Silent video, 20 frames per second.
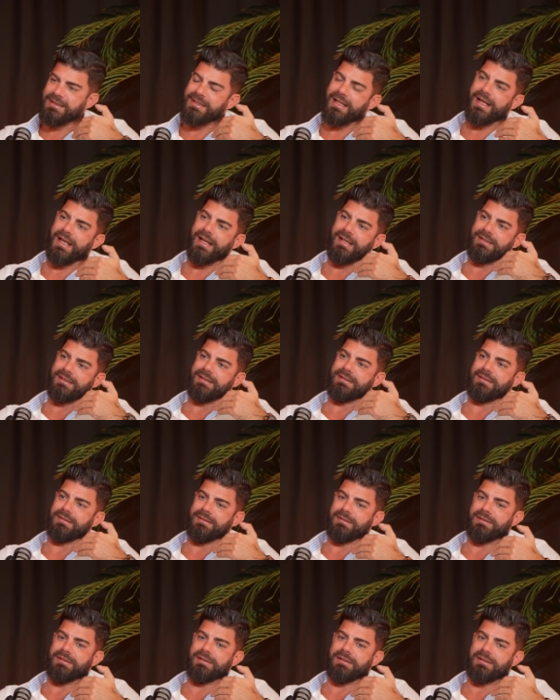the end,
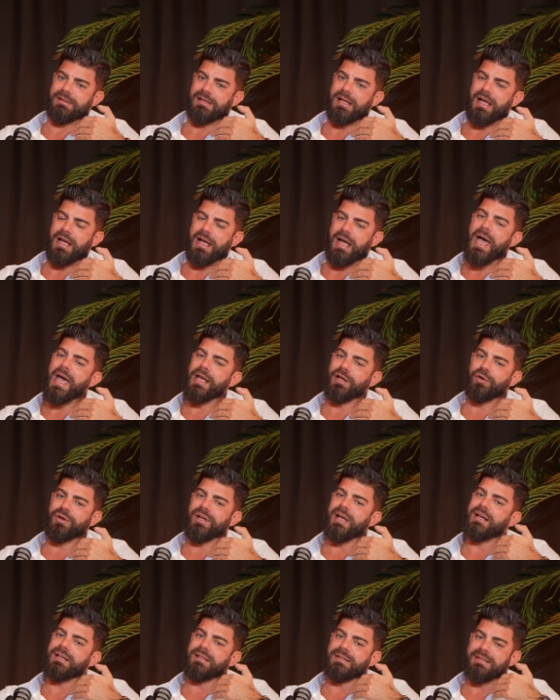I look
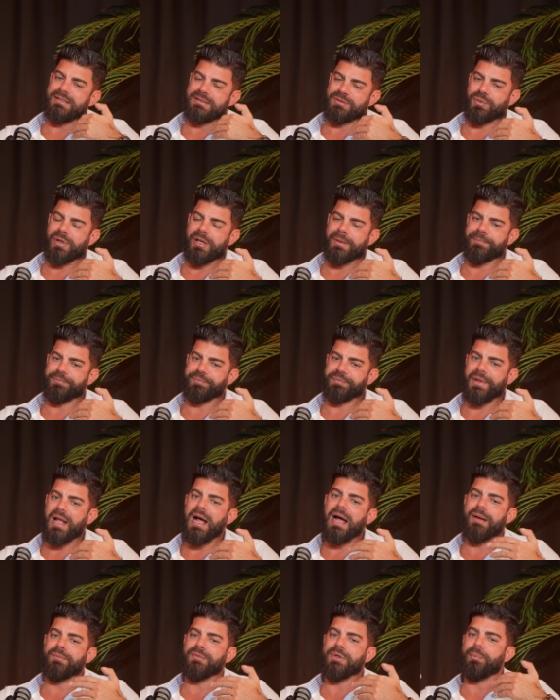at it this way.
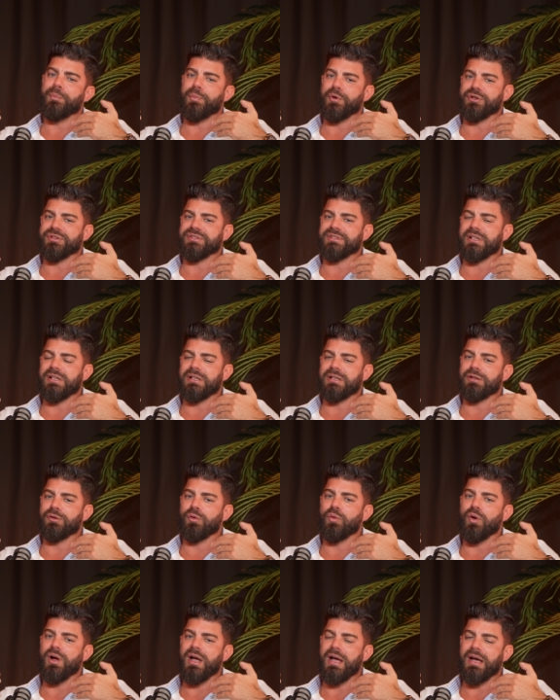I'm the person
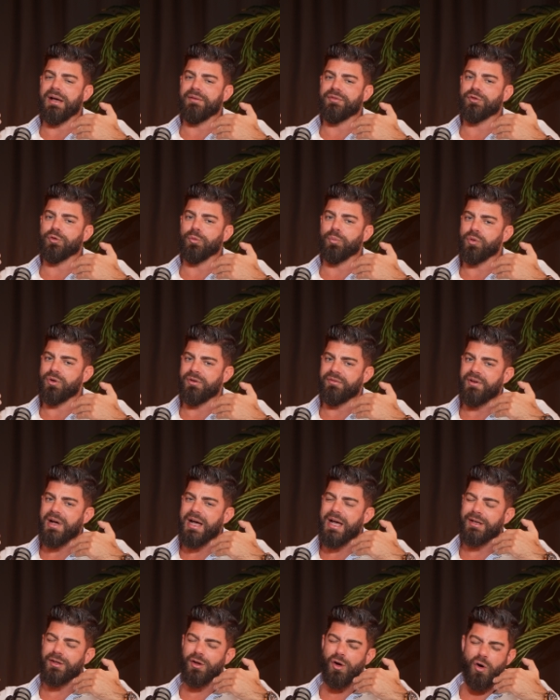who have to
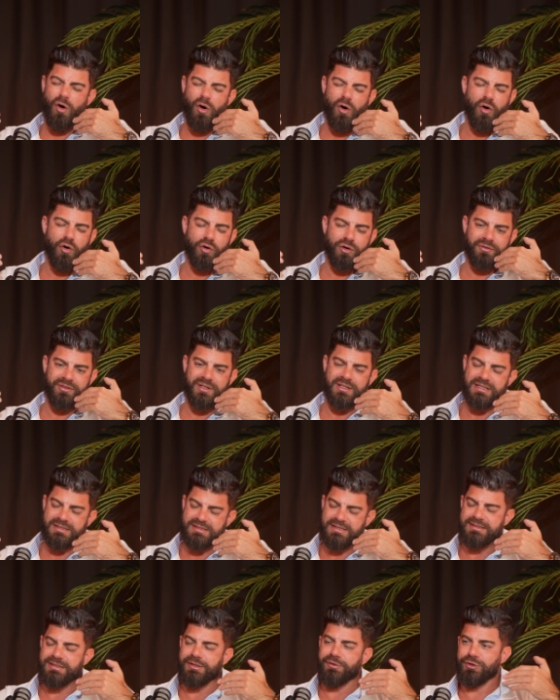provide all of the
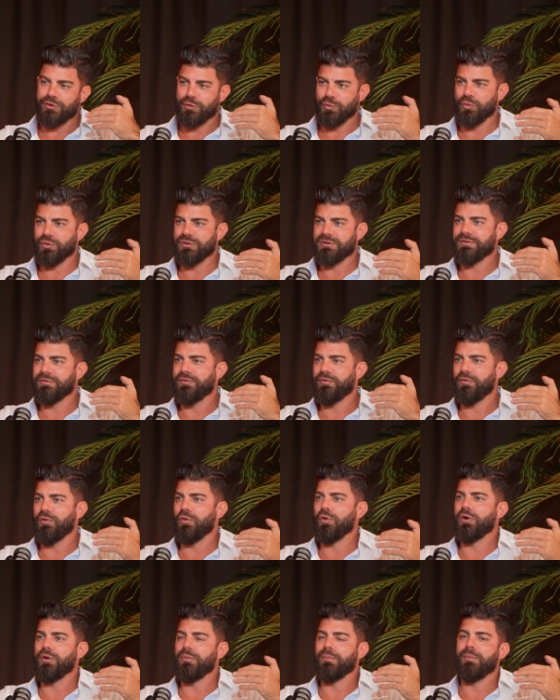necessary tools
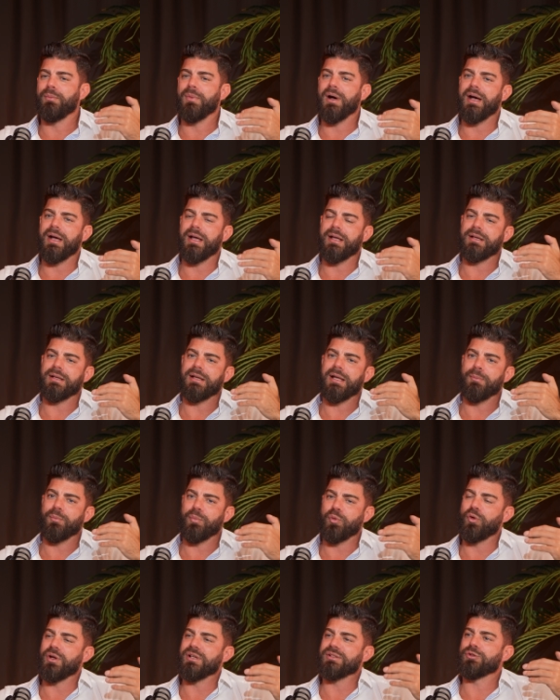for my
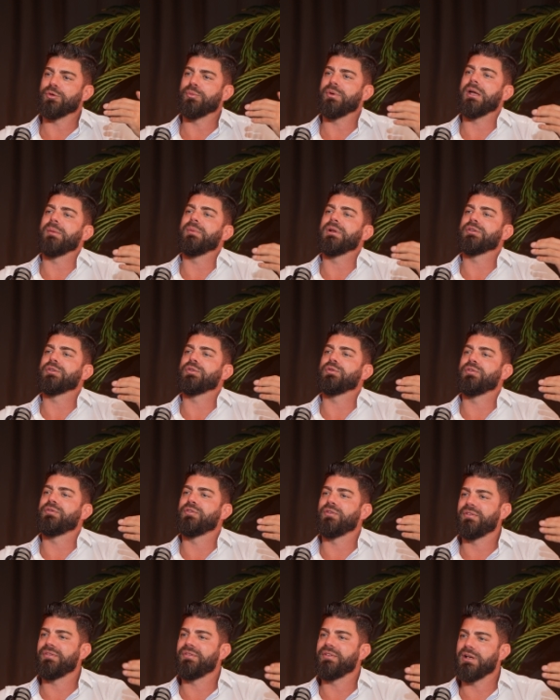employees to be able to
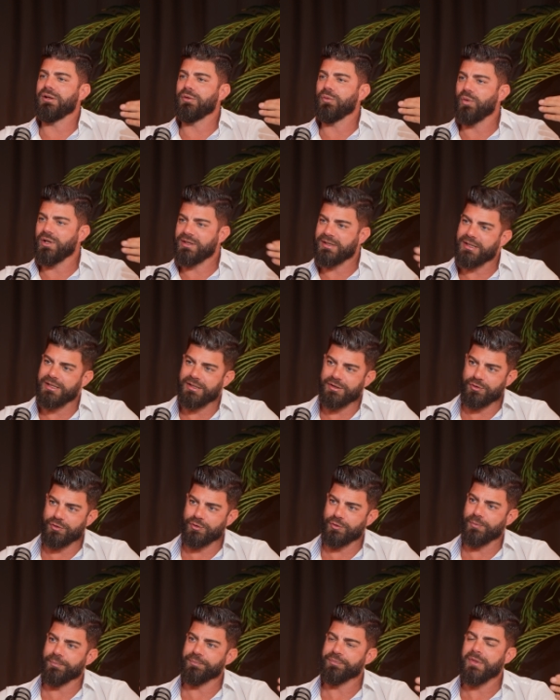fulfill what they need to
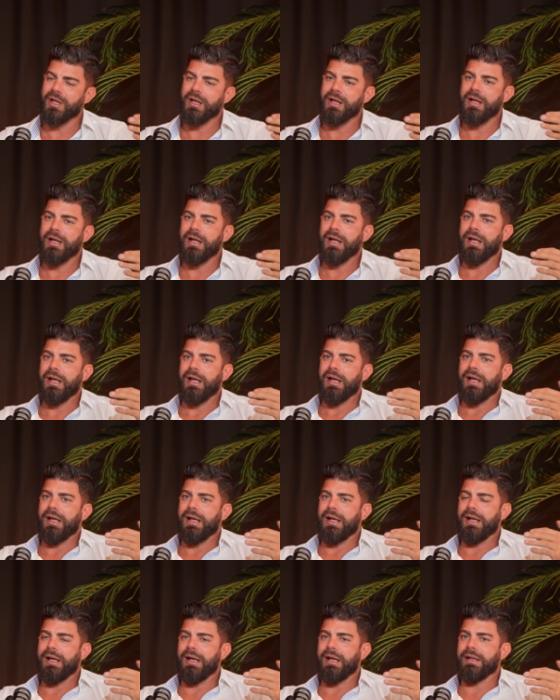do.
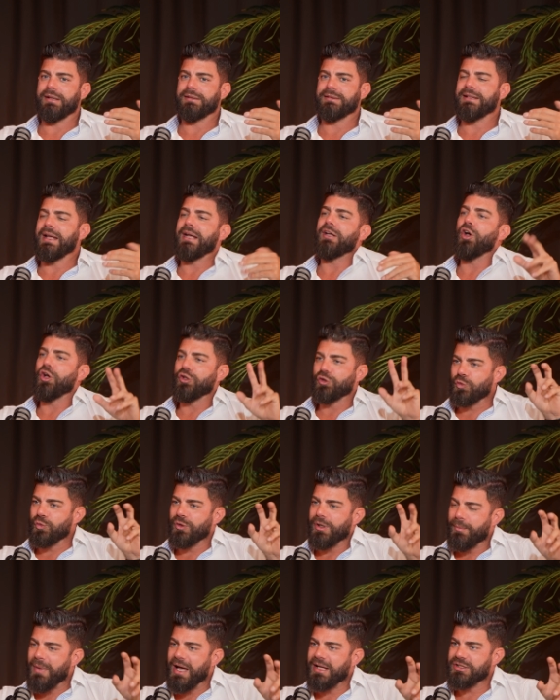They can't do
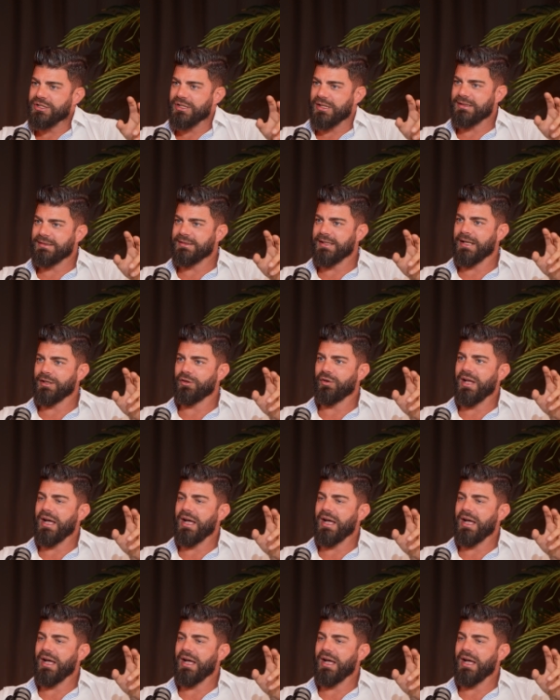the magic. They don't